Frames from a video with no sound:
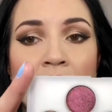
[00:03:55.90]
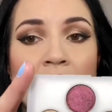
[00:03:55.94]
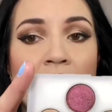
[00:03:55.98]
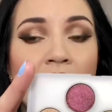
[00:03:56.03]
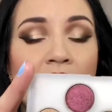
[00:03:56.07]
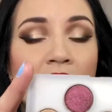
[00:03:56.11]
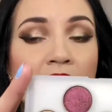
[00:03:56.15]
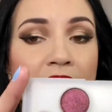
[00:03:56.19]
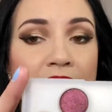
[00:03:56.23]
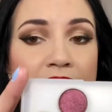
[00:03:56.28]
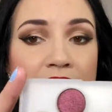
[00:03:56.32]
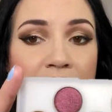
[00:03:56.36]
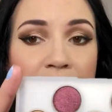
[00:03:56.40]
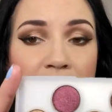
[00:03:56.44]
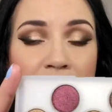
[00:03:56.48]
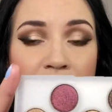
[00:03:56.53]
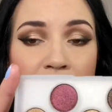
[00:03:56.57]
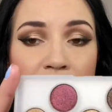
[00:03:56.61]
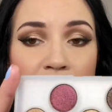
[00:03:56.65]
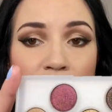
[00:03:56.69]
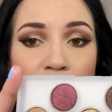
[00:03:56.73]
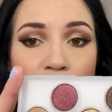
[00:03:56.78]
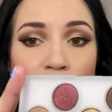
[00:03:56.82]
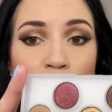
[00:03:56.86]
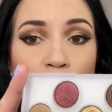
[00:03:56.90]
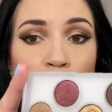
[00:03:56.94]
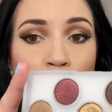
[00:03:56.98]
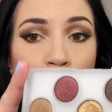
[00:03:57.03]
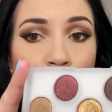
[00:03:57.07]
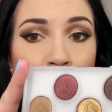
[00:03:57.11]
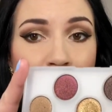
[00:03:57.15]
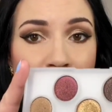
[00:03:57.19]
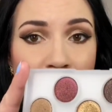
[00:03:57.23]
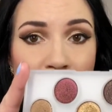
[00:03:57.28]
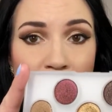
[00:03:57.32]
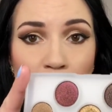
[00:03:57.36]
I think this is a
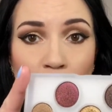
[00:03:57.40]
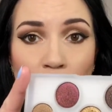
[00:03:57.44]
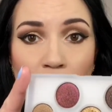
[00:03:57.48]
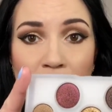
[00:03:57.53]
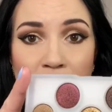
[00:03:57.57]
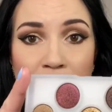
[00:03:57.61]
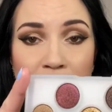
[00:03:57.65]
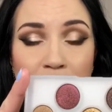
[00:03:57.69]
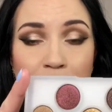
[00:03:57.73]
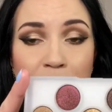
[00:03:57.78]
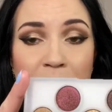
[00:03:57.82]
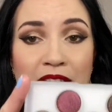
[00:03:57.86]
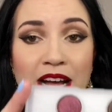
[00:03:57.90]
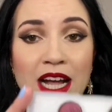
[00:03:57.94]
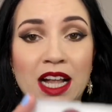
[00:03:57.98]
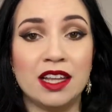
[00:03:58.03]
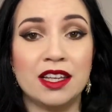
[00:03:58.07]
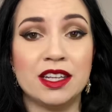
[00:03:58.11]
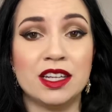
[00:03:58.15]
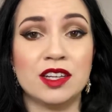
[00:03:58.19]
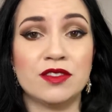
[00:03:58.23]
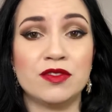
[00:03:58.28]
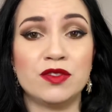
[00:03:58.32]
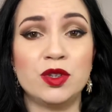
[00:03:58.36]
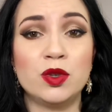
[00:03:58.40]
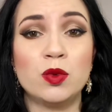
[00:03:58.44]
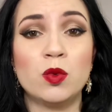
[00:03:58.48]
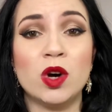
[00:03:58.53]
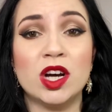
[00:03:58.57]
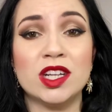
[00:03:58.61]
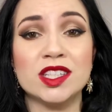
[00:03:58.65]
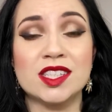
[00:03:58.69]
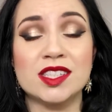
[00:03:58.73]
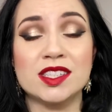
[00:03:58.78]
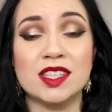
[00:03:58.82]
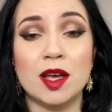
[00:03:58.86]
great quality palette. If you
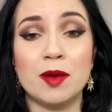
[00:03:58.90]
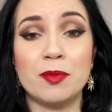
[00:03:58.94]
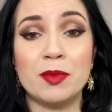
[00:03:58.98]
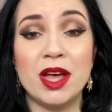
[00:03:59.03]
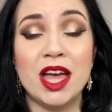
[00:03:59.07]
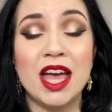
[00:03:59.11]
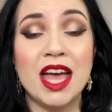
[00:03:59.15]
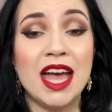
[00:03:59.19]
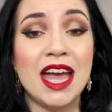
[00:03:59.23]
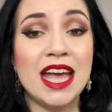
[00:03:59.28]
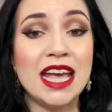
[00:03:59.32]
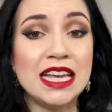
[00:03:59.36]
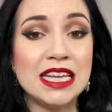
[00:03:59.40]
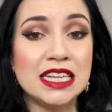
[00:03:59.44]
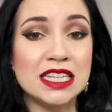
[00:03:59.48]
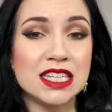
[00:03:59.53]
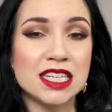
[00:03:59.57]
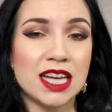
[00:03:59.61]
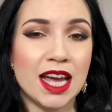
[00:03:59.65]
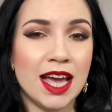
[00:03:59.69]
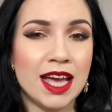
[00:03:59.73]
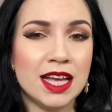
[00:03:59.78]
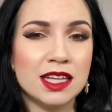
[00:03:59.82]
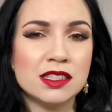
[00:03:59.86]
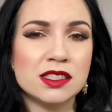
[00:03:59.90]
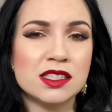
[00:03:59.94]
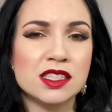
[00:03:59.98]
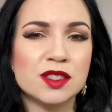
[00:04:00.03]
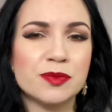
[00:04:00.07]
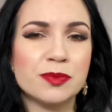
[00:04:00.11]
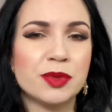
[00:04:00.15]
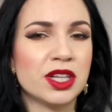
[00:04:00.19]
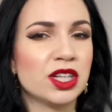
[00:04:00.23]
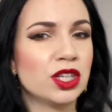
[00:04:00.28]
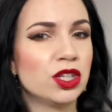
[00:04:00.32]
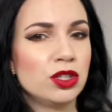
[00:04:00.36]
want some intense
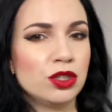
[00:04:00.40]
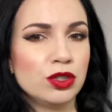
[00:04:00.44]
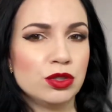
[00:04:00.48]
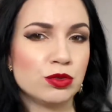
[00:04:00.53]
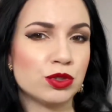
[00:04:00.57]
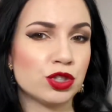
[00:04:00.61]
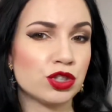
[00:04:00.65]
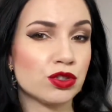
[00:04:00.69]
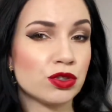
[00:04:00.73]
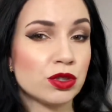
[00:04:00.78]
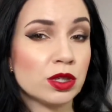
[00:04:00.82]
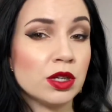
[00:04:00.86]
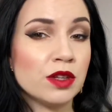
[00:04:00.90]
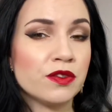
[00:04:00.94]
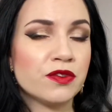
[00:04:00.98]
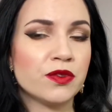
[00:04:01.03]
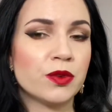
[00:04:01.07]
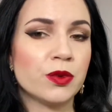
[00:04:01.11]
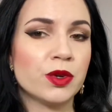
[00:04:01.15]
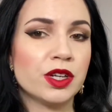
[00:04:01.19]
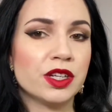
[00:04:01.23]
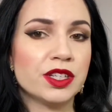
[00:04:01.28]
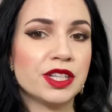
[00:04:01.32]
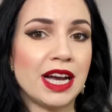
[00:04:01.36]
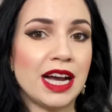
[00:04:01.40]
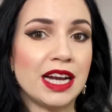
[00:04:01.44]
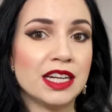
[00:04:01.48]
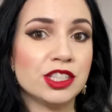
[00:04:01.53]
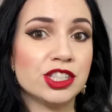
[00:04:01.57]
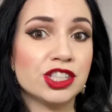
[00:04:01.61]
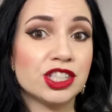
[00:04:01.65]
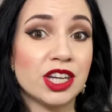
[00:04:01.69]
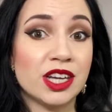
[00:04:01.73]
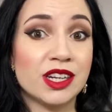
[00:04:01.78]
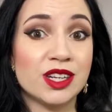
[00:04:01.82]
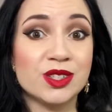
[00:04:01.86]
but neutral foiled
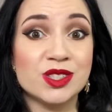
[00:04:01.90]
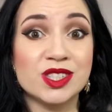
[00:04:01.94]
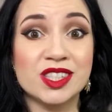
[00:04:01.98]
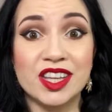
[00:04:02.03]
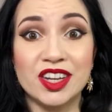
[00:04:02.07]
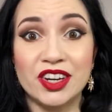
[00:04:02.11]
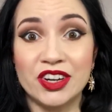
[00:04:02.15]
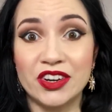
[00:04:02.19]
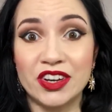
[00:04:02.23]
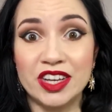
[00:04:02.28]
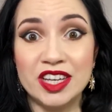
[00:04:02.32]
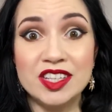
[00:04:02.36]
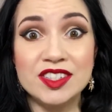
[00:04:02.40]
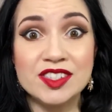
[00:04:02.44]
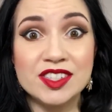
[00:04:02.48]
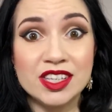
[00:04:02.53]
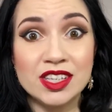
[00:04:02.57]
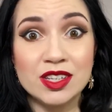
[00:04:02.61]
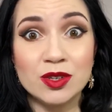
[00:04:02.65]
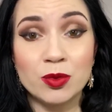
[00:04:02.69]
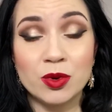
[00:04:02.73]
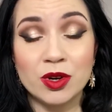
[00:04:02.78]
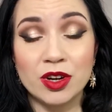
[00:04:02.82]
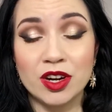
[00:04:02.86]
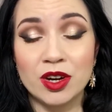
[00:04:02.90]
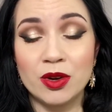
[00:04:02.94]
eyeshadows that are easy to work